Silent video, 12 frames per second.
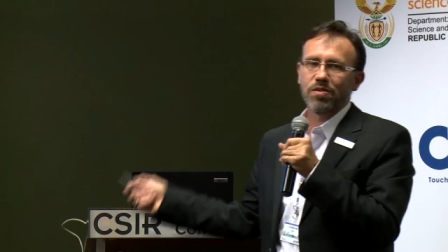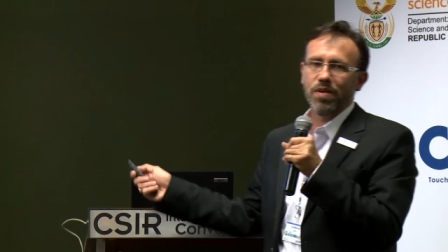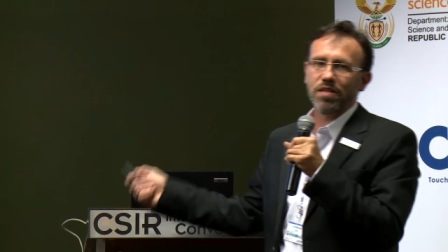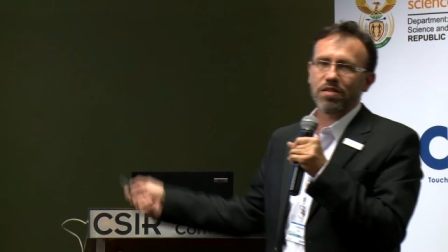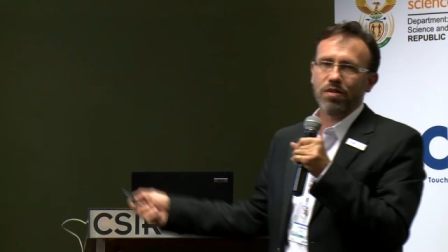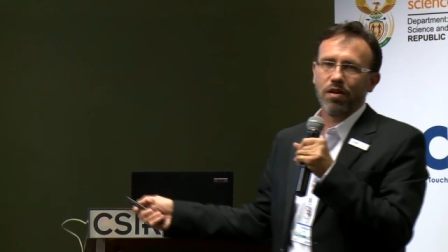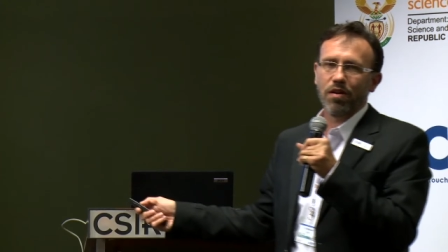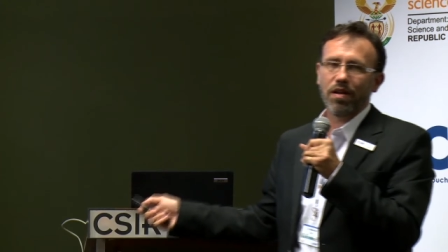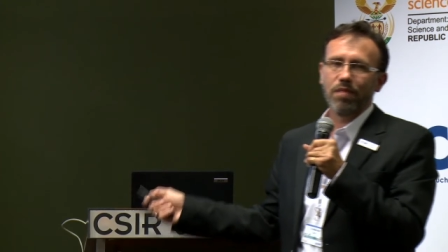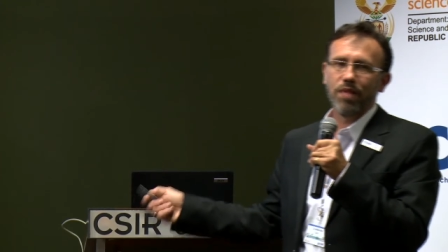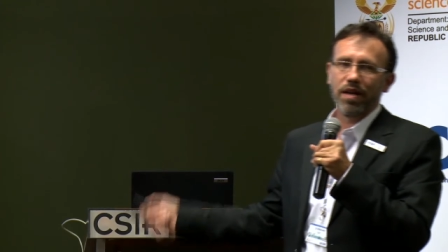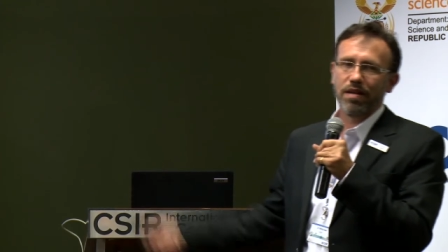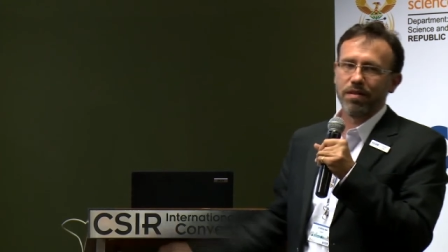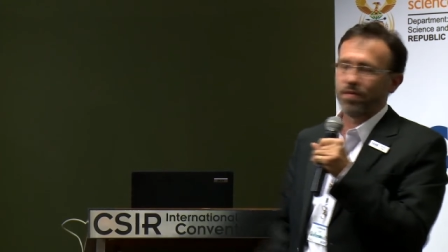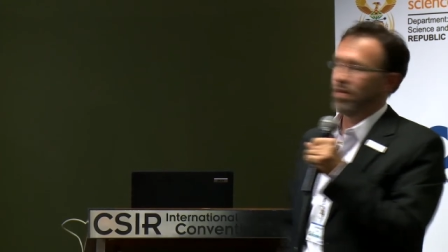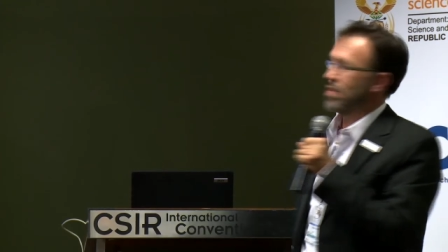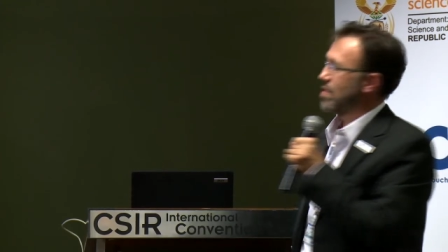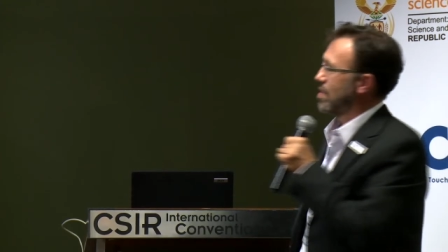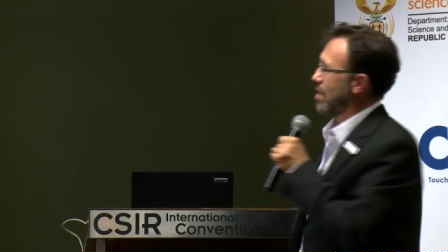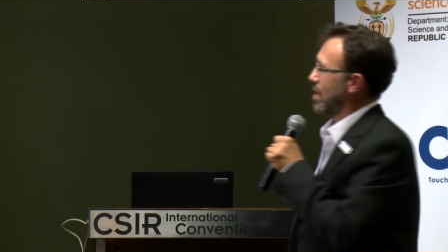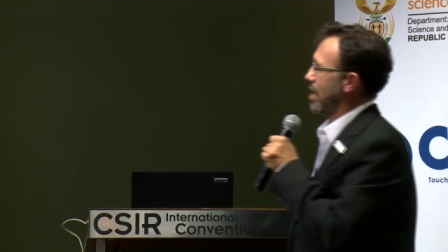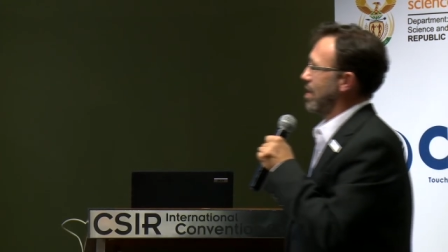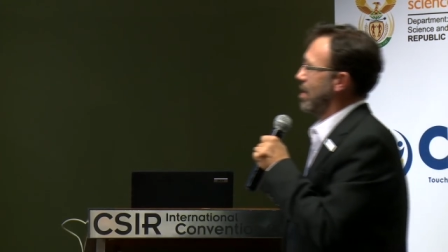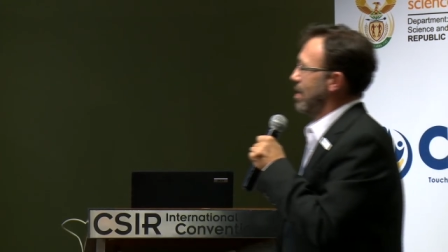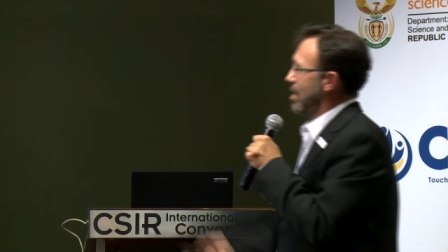where SAR can make a difference. Okay,